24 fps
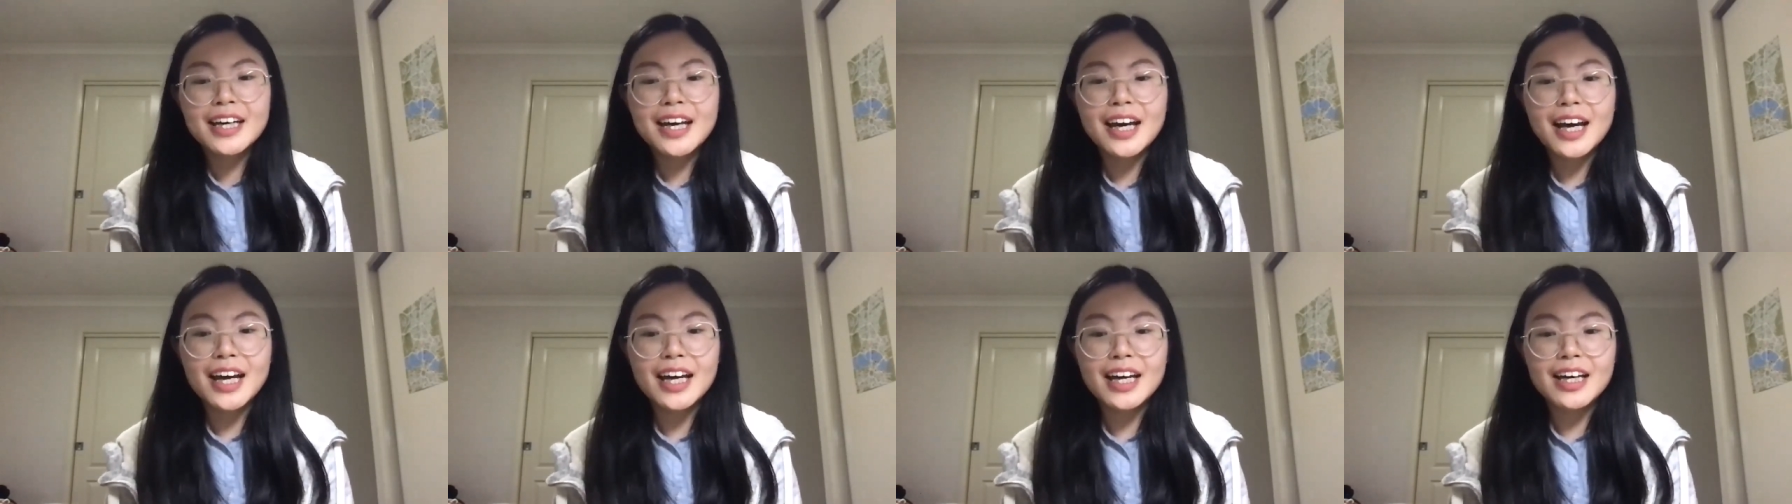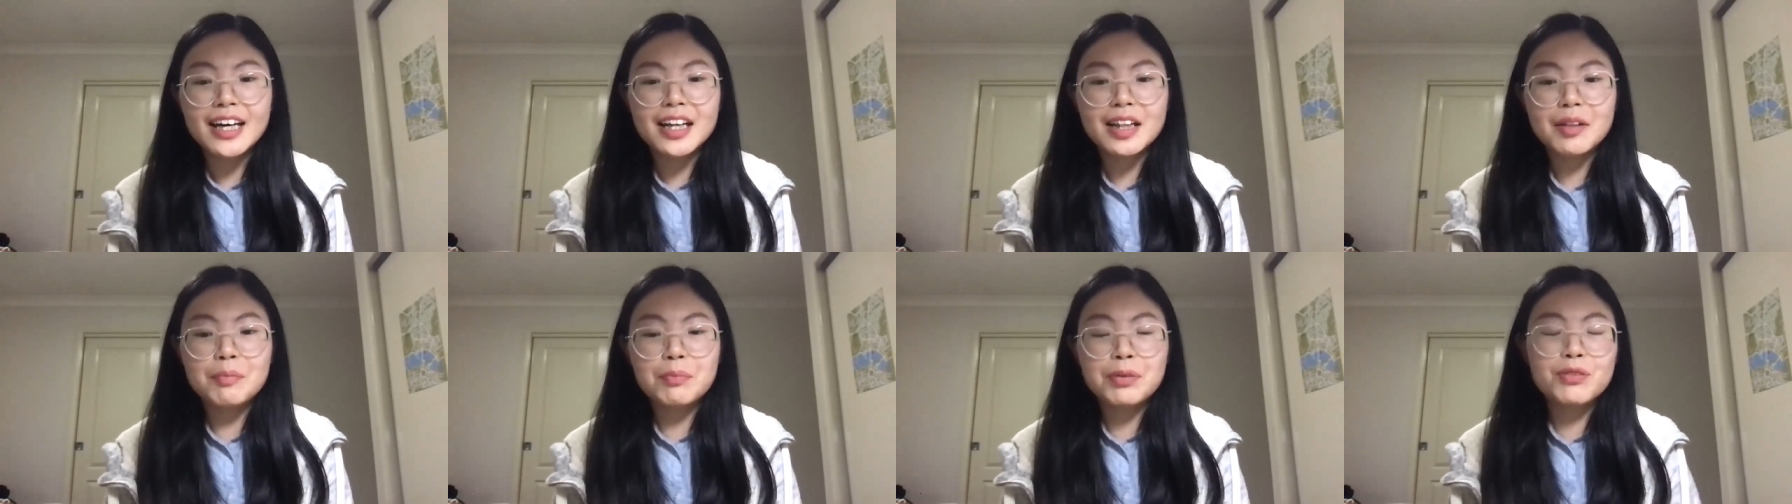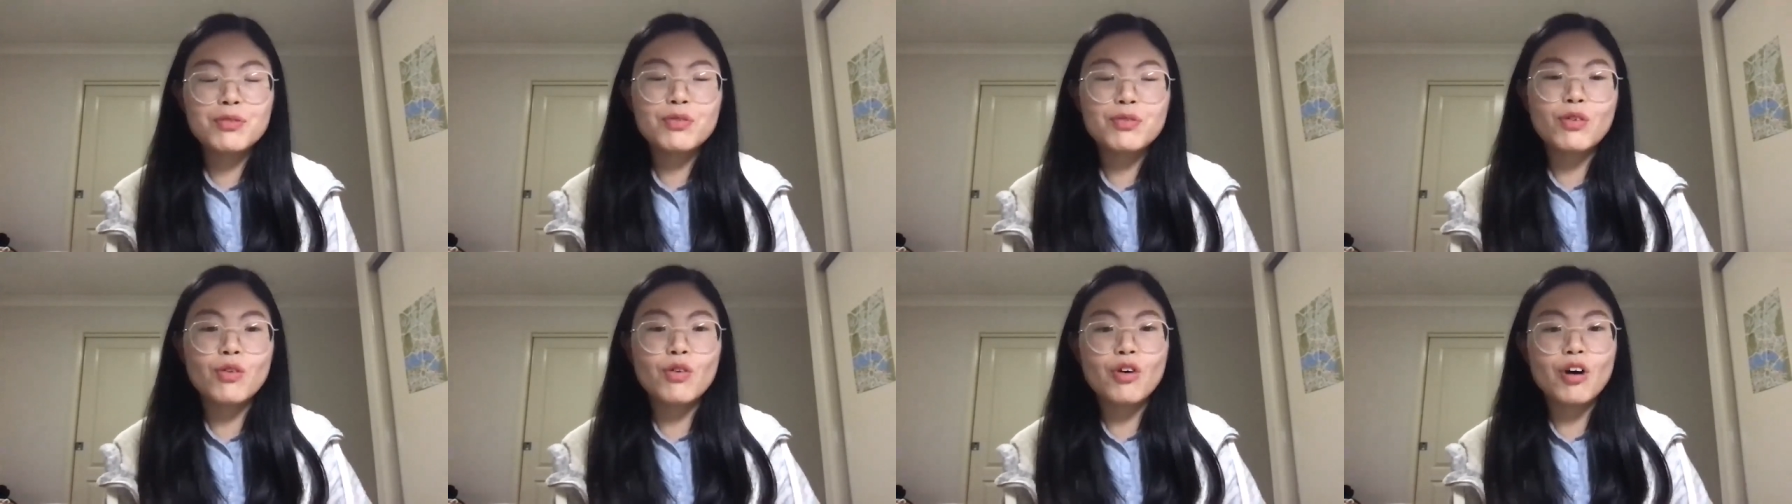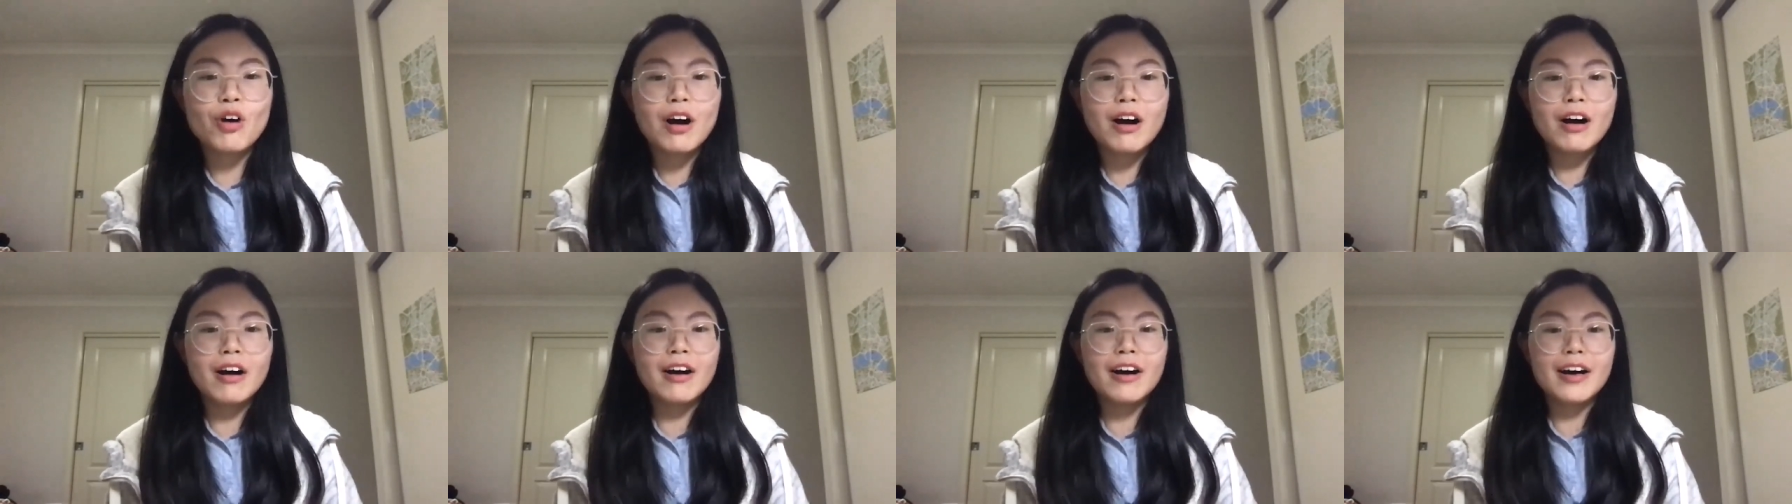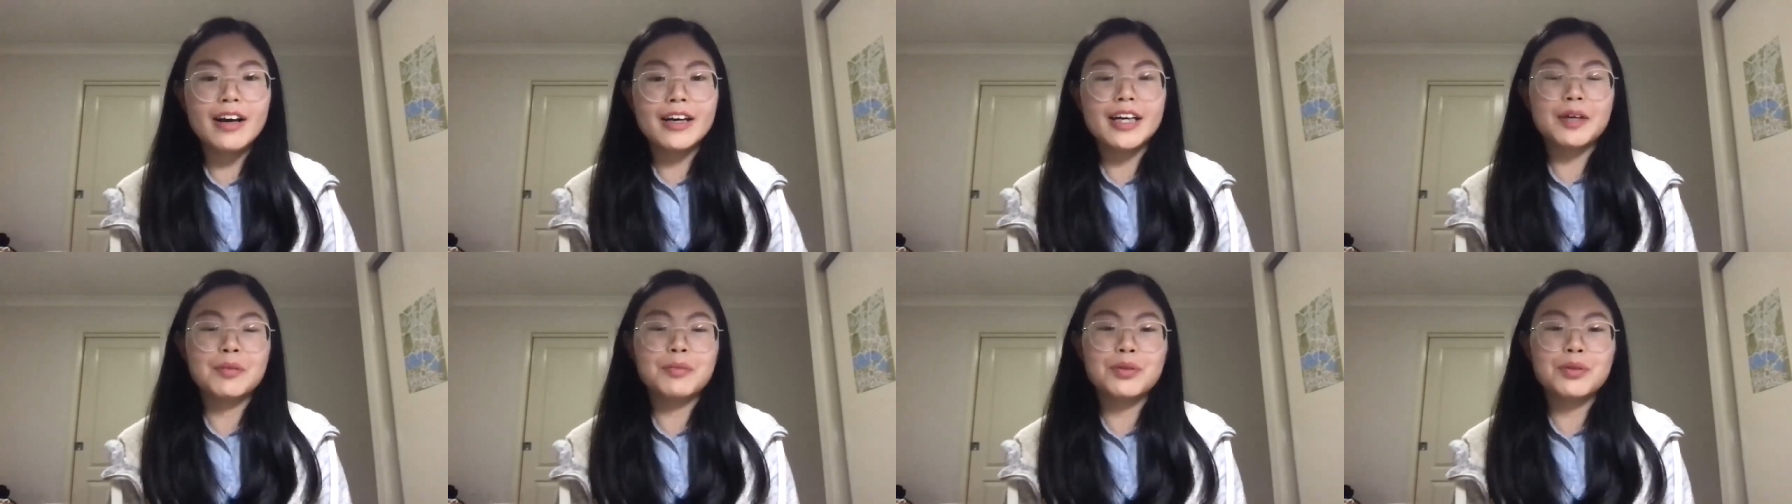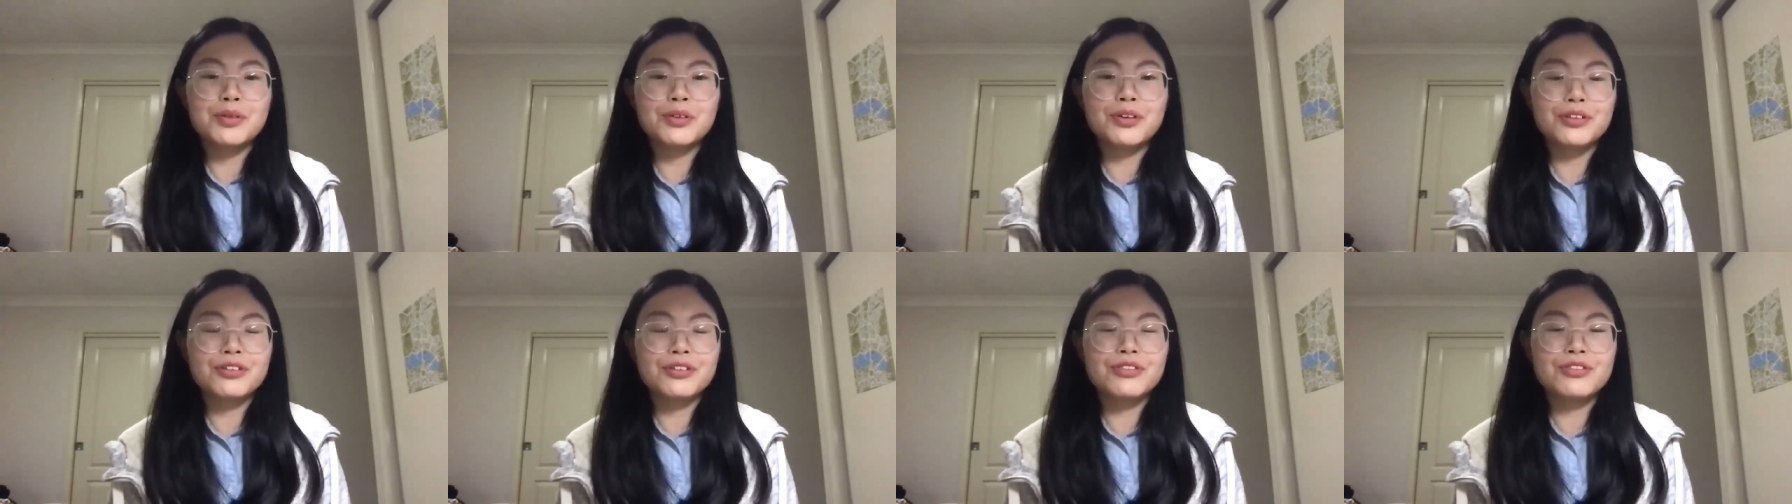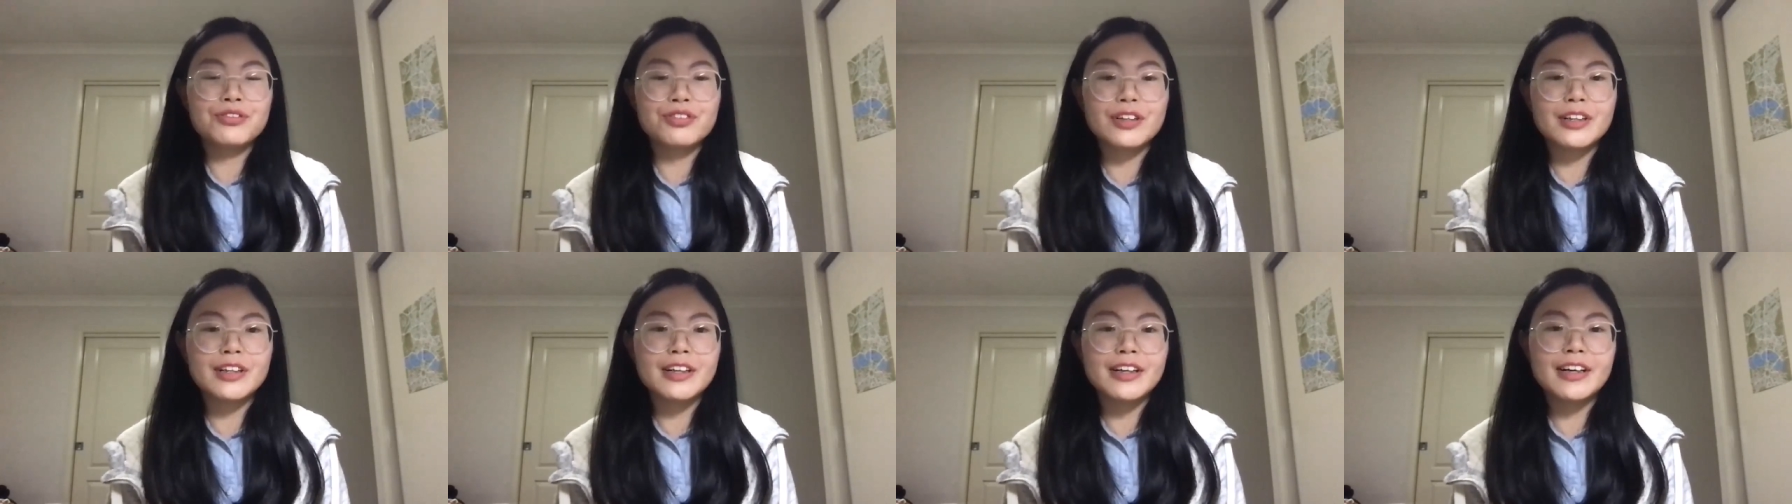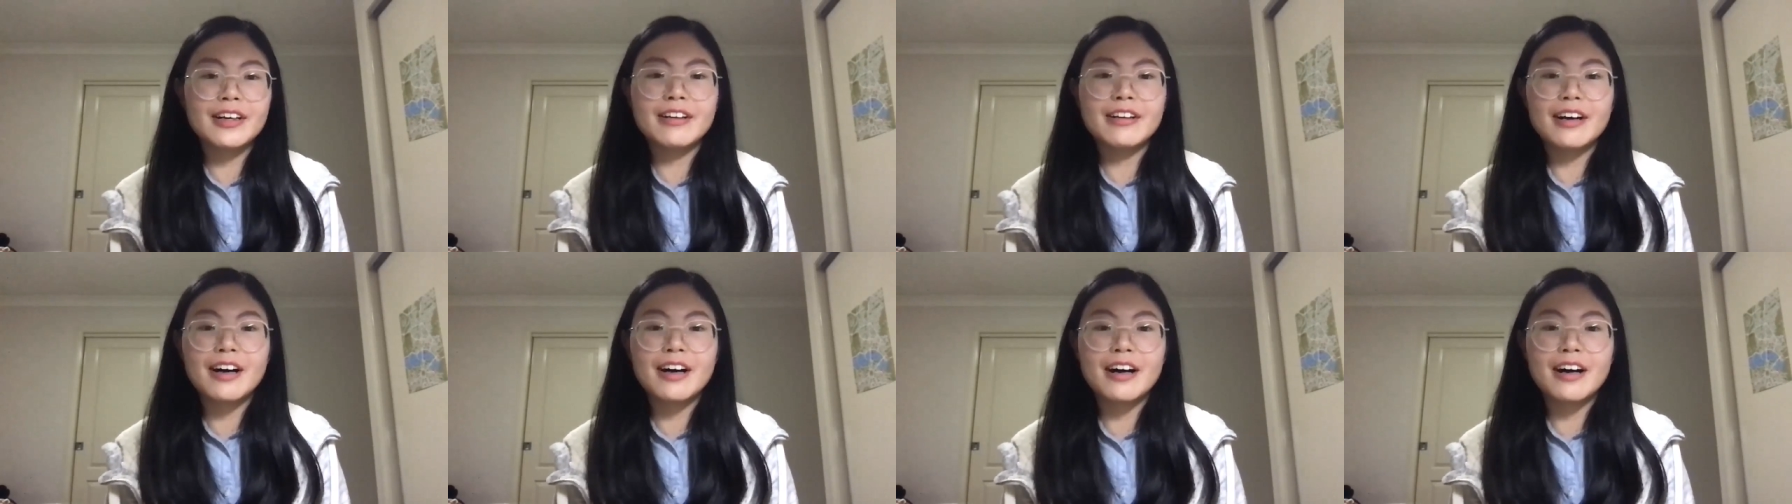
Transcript: And before I came to Australia,